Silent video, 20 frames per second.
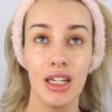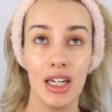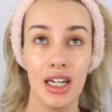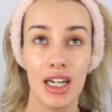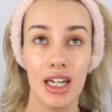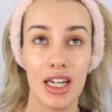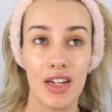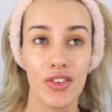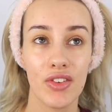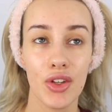
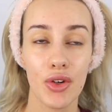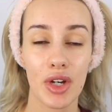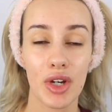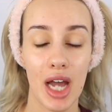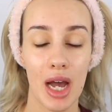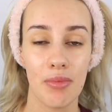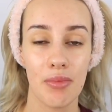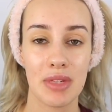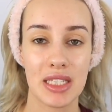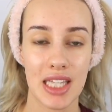even though it
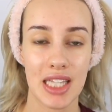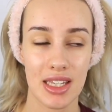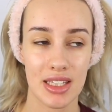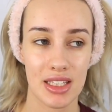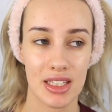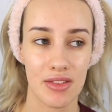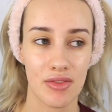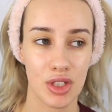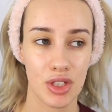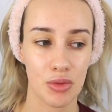can be
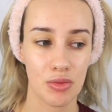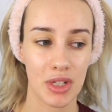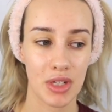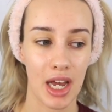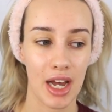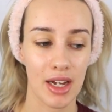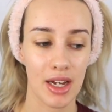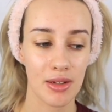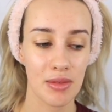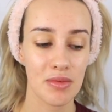sensitive
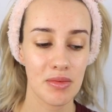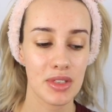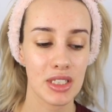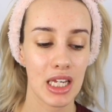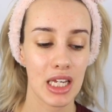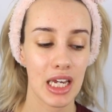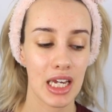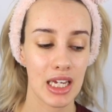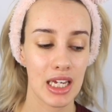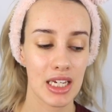sometimes,
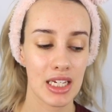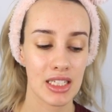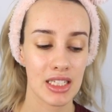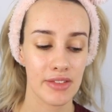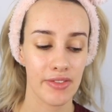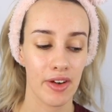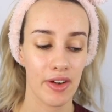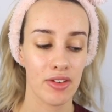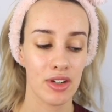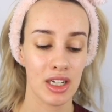it is
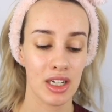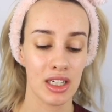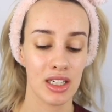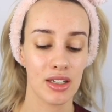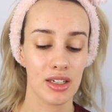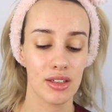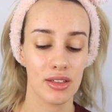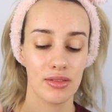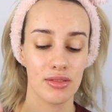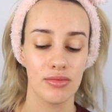very